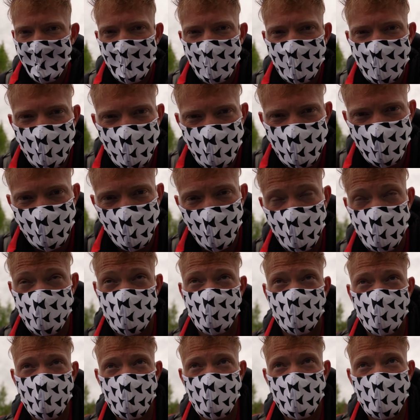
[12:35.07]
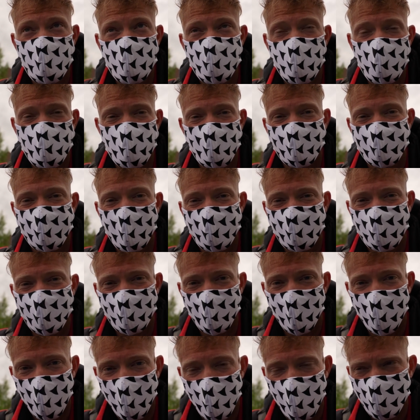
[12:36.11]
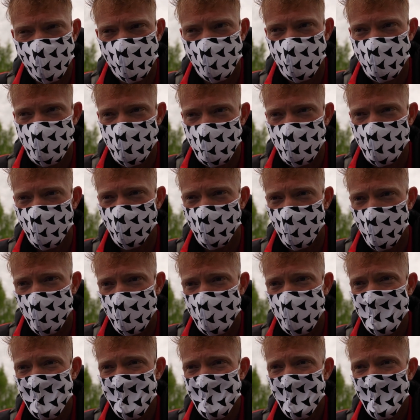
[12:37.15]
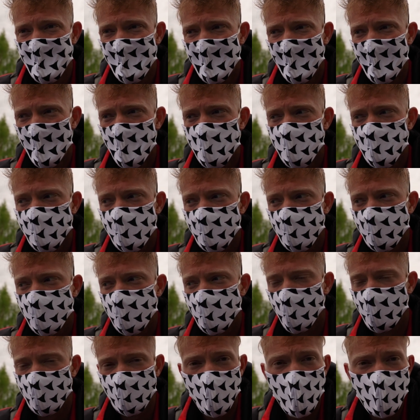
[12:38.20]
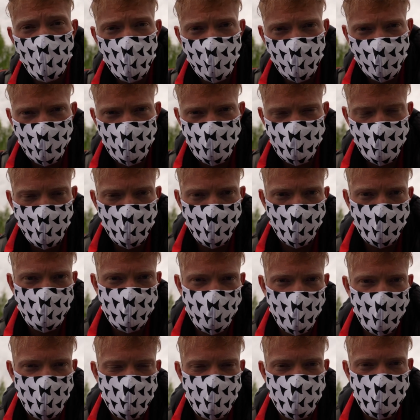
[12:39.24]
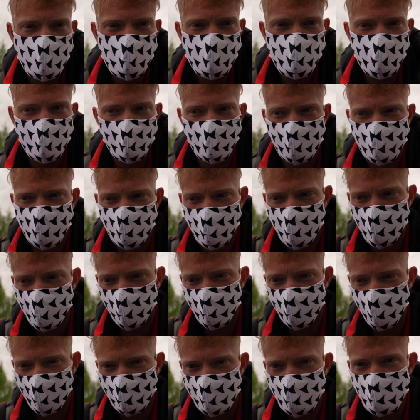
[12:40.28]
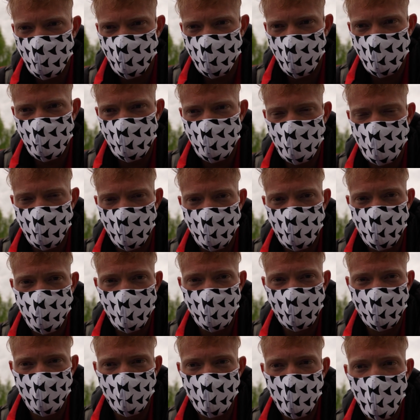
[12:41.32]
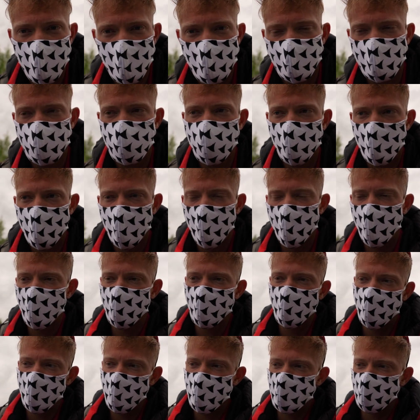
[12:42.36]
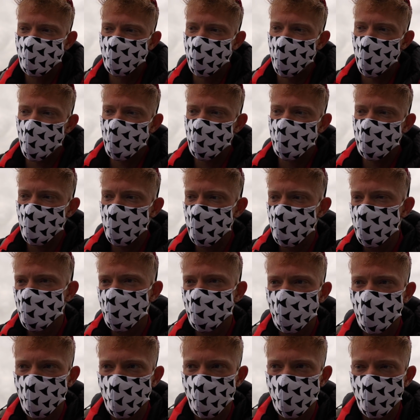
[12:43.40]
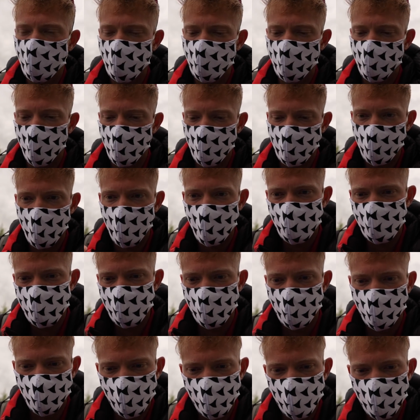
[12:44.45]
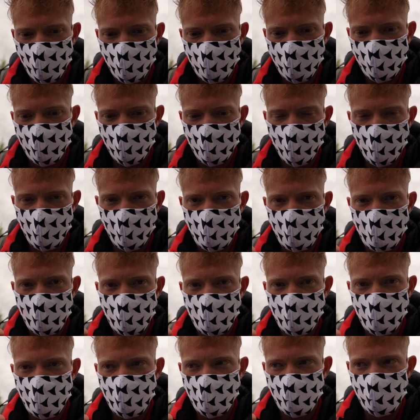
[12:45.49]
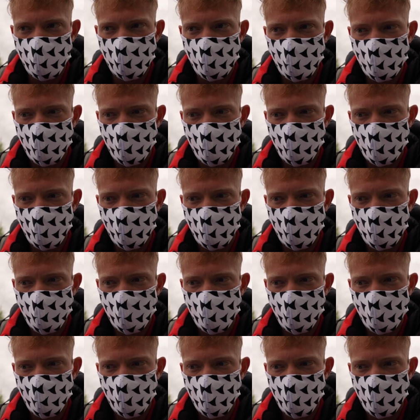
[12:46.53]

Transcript: And it's really interesting data to have to see, okay, along with the simple technique changes that we're trying to make, are they tying into what can improve the